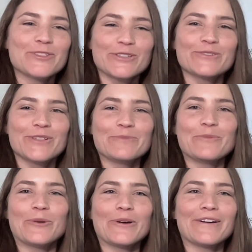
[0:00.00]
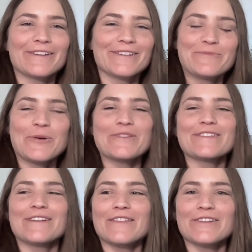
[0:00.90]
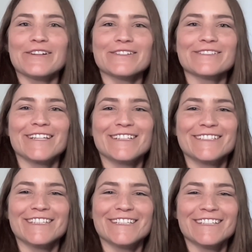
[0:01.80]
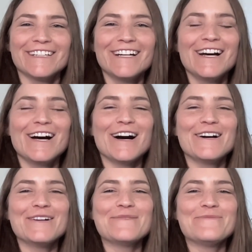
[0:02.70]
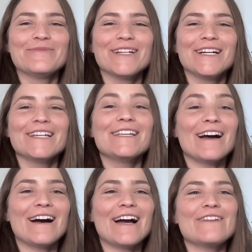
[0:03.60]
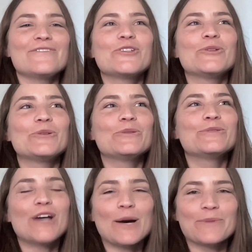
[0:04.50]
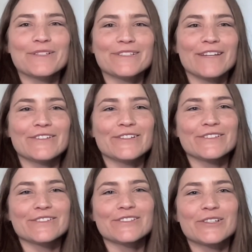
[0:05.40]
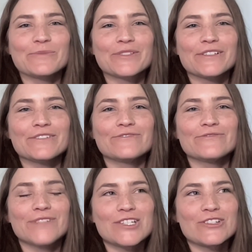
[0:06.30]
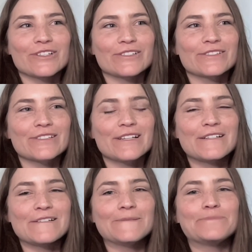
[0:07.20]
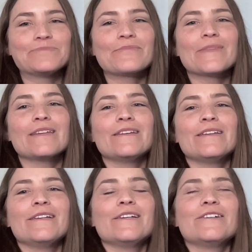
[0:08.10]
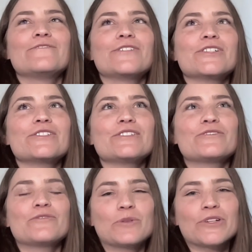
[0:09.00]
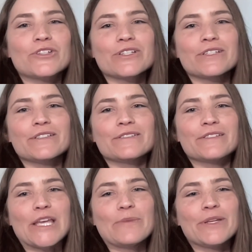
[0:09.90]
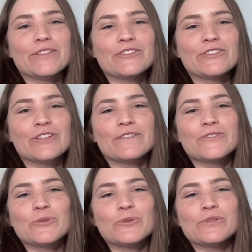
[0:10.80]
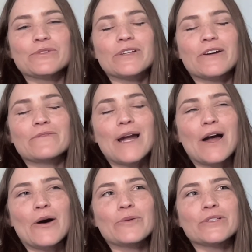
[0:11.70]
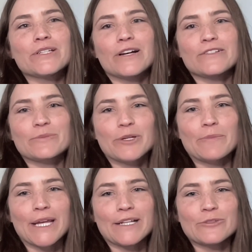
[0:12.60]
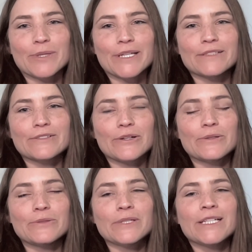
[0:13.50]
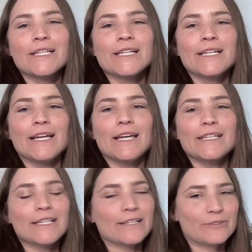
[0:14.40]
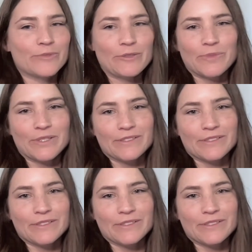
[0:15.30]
children more than others. Um, yeah, I have 2 top contenders in terms of features. First is Forge's administrative tools around customer management. So any customer that